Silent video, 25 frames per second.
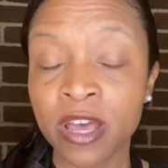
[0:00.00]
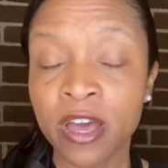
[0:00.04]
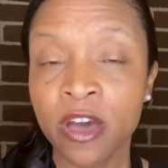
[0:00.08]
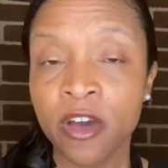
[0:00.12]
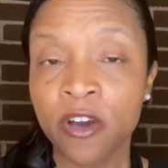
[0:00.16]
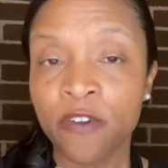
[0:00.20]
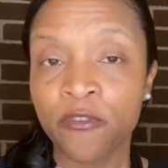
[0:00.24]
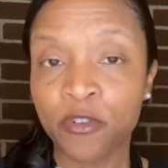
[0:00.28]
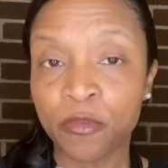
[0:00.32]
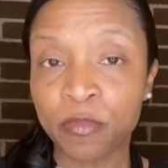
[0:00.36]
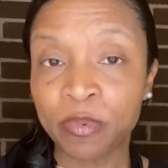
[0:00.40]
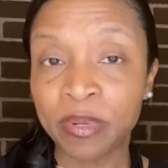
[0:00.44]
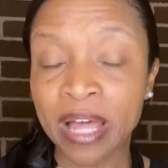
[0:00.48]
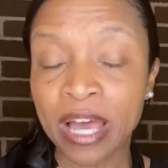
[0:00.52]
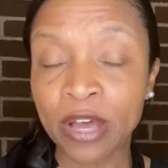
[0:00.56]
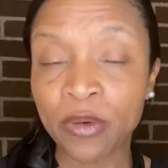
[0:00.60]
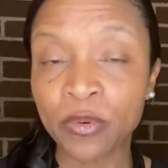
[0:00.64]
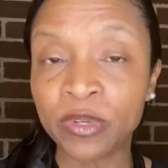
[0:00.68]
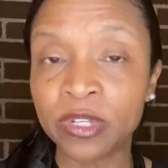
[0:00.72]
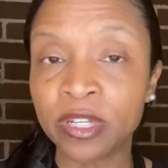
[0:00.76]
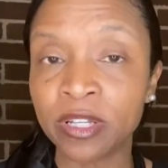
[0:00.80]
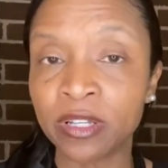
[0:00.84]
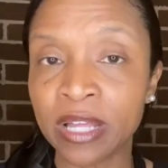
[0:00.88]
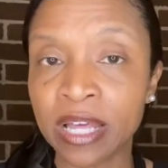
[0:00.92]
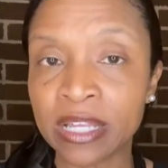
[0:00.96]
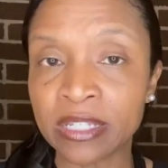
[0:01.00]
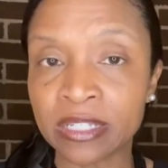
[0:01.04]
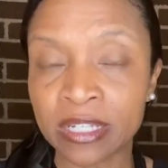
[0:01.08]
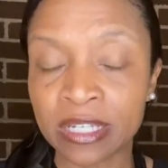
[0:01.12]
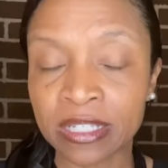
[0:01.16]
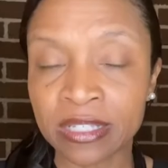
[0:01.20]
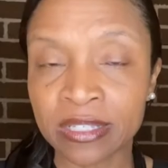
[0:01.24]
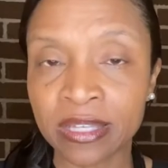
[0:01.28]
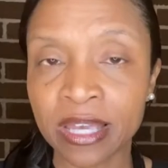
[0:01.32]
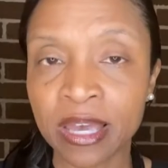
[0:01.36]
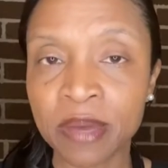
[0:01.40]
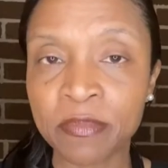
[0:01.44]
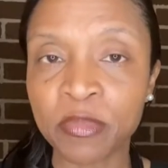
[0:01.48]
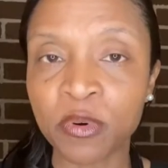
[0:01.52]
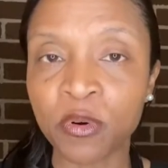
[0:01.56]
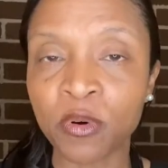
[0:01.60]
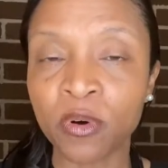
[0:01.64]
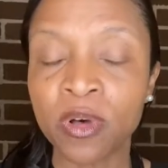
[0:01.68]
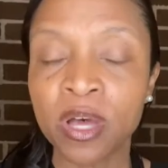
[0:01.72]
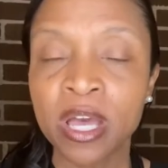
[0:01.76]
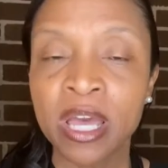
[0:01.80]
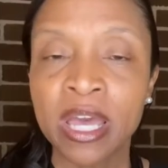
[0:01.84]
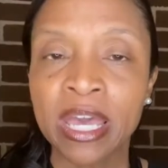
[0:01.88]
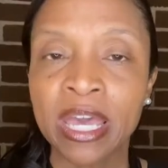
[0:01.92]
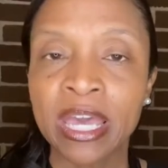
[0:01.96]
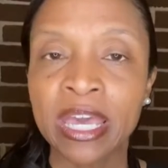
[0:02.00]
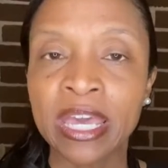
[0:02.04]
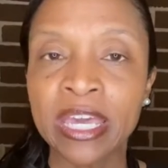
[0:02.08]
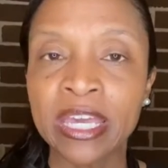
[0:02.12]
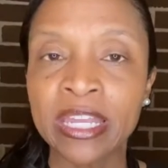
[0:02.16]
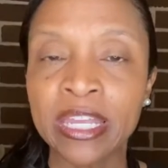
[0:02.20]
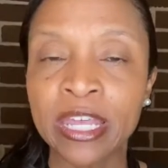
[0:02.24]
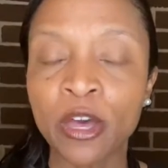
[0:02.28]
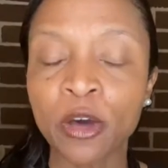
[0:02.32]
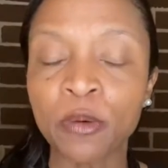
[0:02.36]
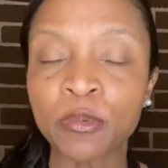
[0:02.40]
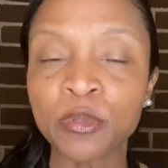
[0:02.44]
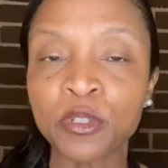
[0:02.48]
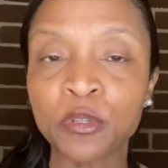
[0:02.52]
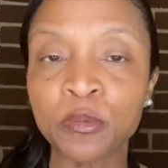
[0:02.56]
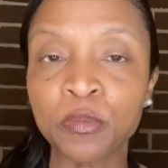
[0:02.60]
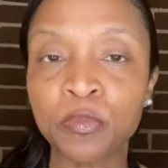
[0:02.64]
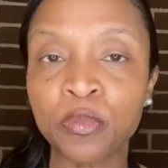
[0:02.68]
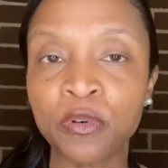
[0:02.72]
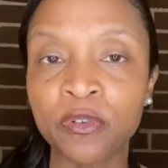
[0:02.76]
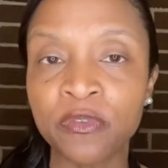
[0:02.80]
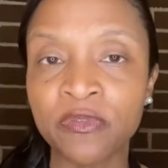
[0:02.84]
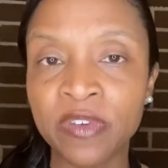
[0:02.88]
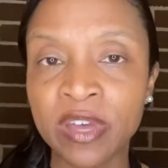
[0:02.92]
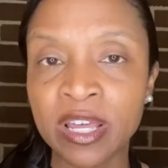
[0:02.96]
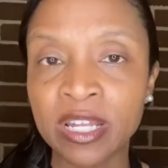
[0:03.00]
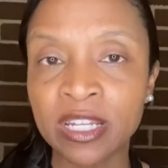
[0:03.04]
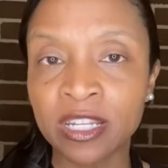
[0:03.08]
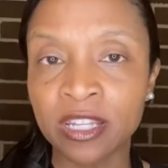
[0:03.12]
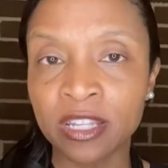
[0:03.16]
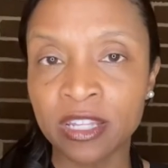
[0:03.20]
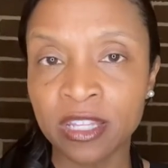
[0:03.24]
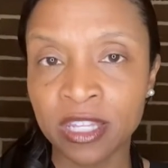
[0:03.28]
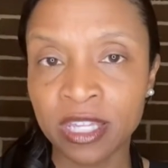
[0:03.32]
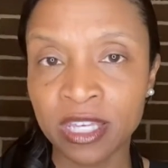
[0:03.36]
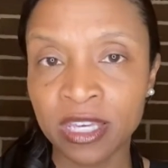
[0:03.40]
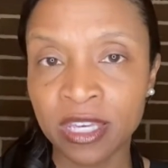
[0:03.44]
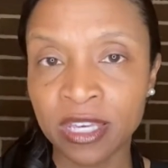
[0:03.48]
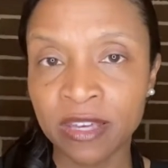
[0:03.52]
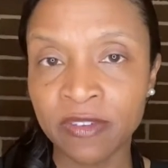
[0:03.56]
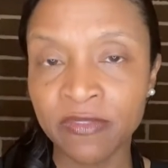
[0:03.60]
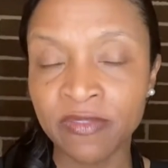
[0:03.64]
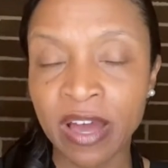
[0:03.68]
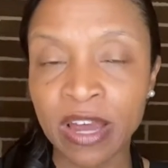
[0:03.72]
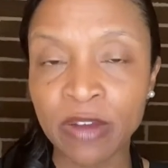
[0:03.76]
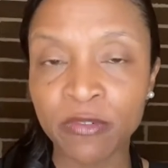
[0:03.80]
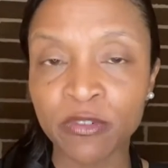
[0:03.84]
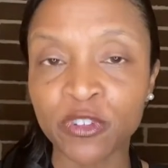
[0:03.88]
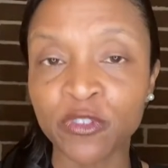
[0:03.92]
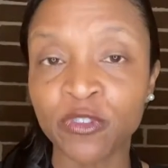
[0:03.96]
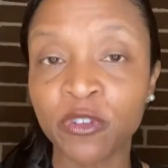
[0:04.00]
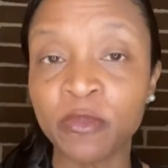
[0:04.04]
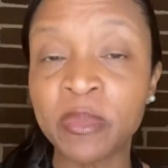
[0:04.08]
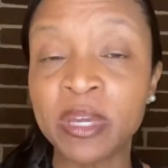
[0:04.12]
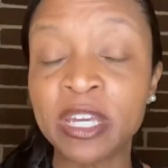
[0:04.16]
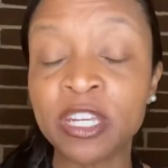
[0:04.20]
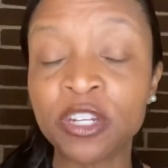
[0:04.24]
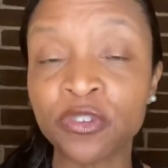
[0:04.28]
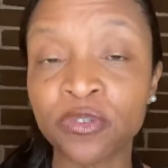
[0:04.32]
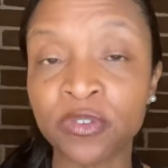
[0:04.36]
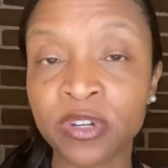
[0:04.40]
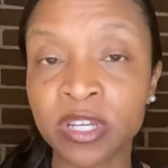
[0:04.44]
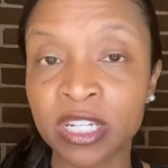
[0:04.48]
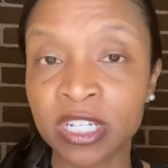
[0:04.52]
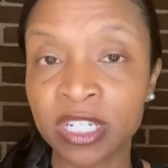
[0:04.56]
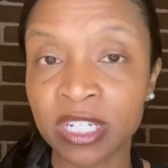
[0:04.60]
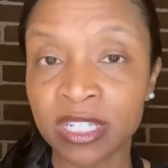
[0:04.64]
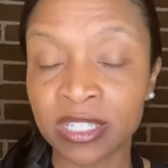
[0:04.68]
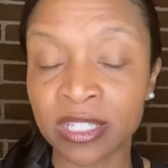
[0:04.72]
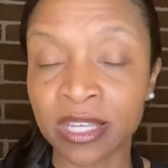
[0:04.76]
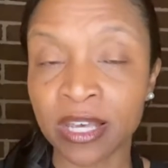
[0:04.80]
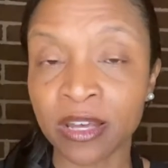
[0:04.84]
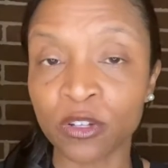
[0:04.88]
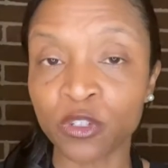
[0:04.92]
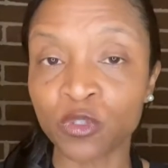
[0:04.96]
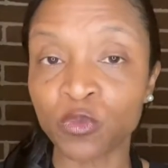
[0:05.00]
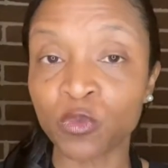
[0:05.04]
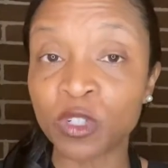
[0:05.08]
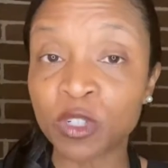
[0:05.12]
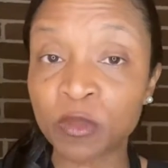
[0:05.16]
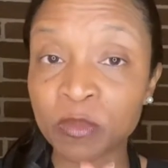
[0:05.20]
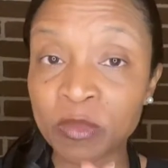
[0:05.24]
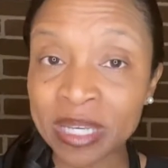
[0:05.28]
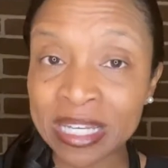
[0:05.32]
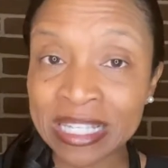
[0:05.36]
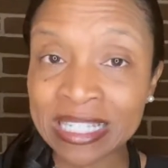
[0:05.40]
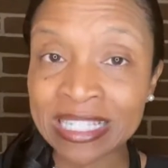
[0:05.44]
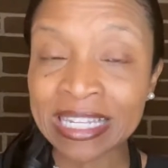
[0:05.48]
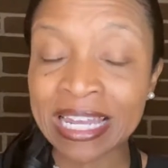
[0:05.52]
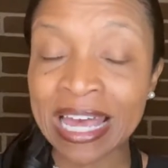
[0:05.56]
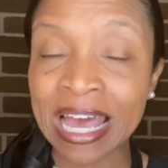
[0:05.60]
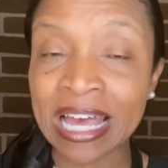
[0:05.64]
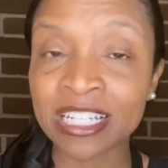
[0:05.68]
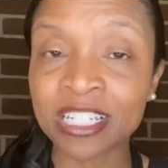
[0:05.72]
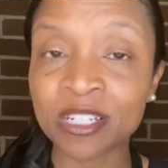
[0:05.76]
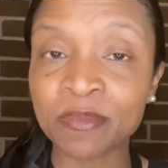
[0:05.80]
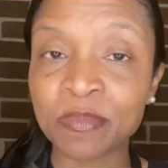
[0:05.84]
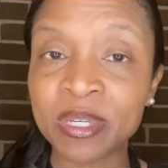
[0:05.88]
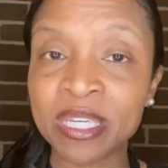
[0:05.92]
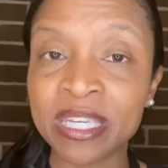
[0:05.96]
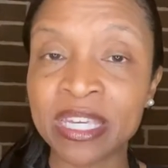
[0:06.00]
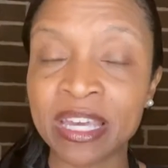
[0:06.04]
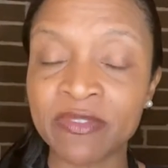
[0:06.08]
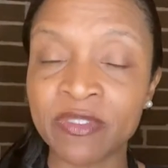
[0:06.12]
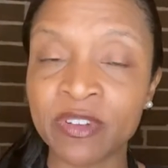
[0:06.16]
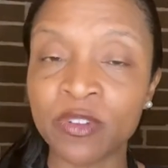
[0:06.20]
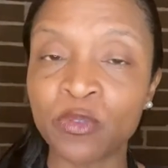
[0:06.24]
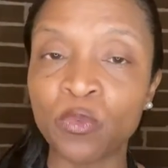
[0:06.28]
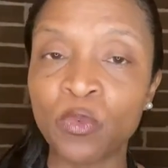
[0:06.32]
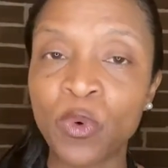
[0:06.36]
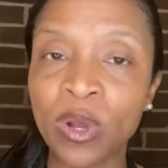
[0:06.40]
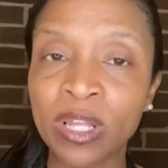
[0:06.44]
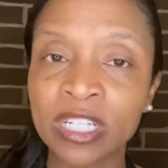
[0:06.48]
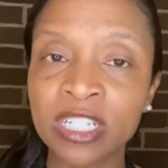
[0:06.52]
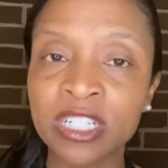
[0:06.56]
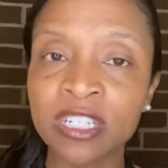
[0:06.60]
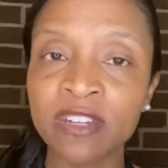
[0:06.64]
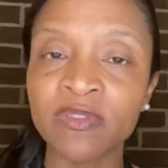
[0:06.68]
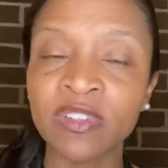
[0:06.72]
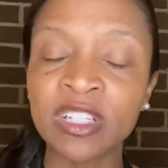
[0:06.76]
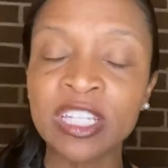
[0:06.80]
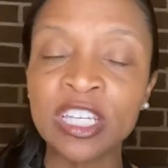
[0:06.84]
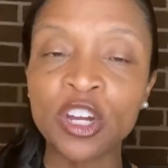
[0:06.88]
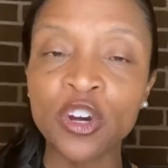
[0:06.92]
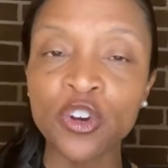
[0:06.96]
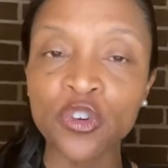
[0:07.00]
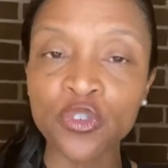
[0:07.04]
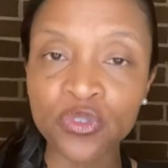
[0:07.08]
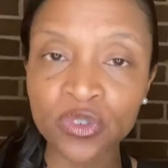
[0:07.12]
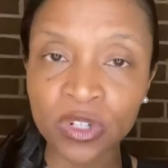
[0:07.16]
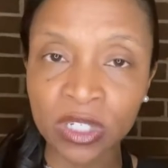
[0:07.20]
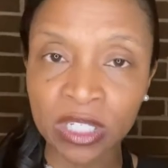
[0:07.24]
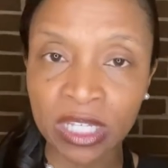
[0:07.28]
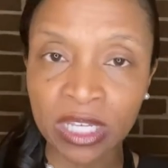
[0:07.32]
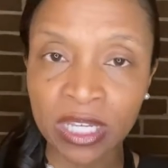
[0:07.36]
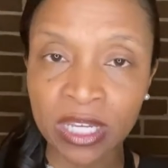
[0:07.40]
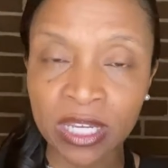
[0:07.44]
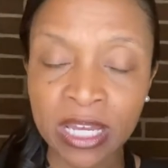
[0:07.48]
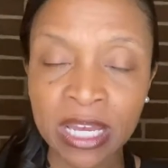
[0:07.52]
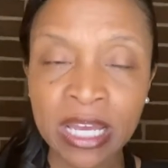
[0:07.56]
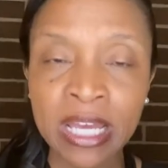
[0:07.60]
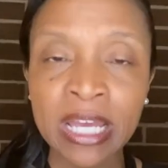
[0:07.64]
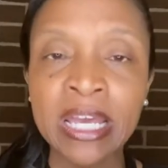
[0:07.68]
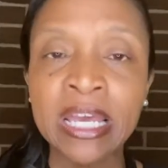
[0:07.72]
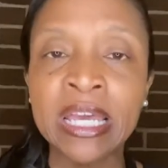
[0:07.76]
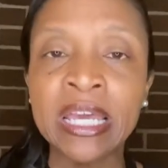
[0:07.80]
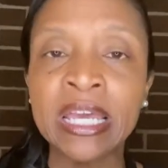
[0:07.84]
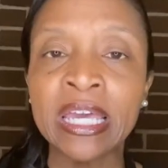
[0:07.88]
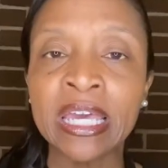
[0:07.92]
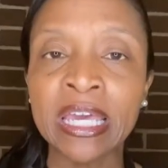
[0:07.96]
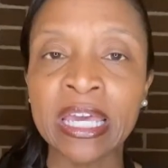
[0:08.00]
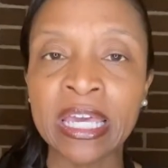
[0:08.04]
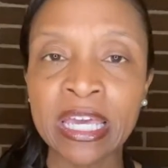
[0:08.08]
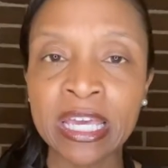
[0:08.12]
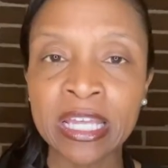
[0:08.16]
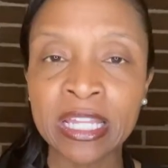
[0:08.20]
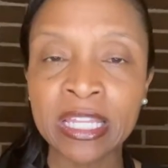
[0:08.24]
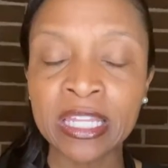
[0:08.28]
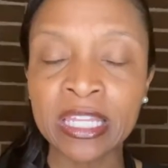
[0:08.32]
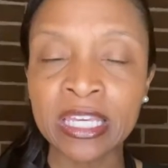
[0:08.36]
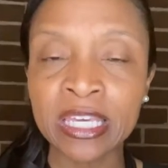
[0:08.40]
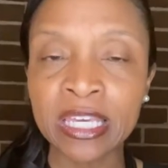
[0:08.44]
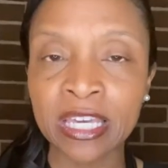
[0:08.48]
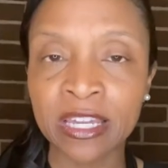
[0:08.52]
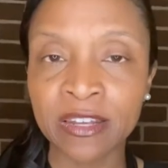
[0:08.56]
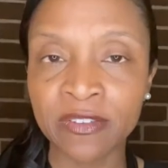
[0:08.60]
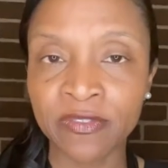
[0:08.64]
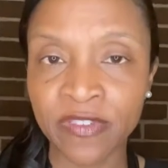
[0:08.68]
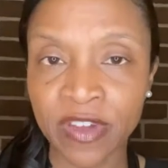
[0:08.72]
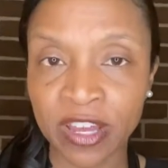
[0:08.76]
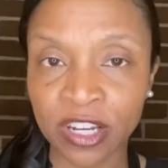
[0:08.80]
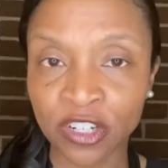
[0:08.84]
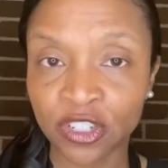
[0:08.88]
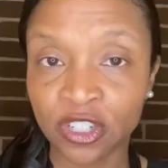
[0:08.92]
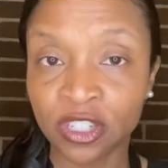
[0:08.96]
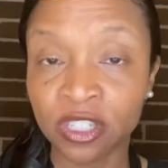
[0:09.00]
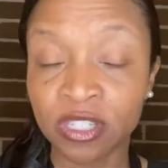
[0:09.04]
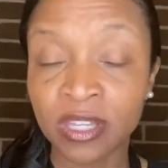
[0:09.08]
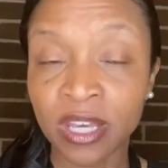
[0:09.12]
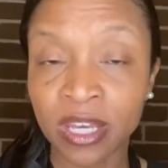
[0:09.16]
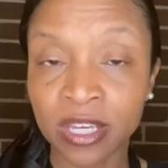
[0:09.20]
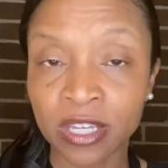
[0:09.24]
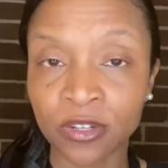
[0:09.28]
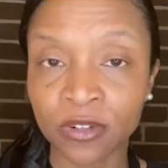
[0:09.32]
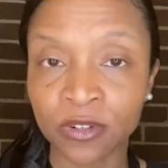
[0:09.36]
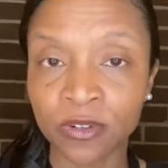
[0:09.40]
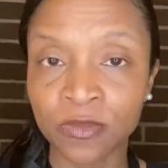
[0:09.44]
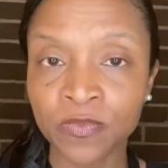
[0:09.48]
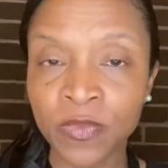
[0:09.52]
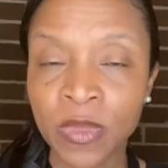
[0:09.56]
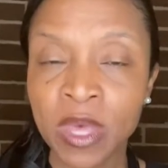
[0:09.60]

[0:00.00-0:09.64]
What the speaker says: For Plaquenil, as an example, it helps to prevent the virus from entering into cells, which means it has to be given relatively early in the infectious cycle.